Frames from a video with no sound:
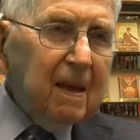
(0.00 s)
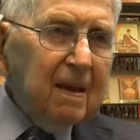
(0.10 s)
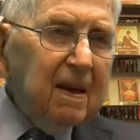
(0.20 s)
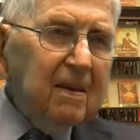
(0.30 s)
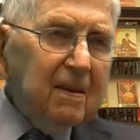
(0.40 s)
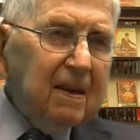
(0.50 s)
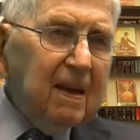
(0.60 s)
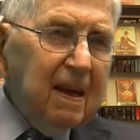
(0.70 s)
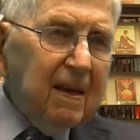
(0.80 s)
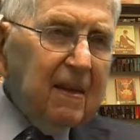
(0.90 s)
Yeah,
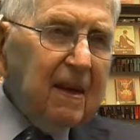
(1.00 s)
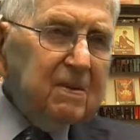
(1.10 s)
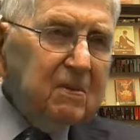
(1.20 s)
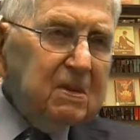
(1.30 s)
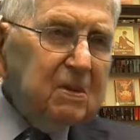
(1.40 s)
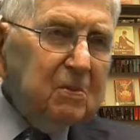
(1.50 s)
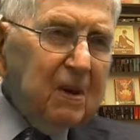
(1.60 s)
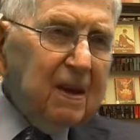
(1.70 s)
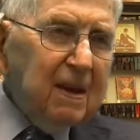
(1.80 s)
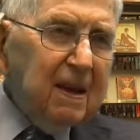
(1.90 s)
that was the
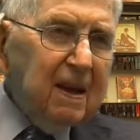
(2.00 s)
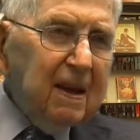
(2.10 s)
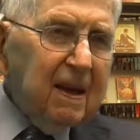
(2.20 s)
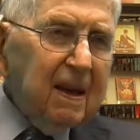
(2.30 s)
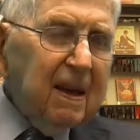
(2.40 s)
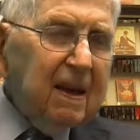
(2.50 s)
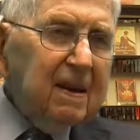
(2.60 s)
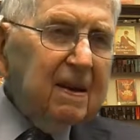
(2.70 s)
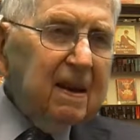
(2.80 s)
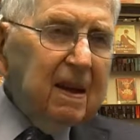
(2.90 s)
one.
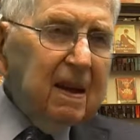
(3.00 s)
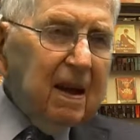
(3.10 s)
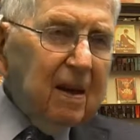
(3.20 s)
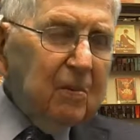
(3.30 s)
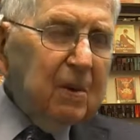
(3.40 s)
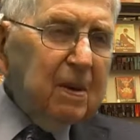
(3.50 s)
And we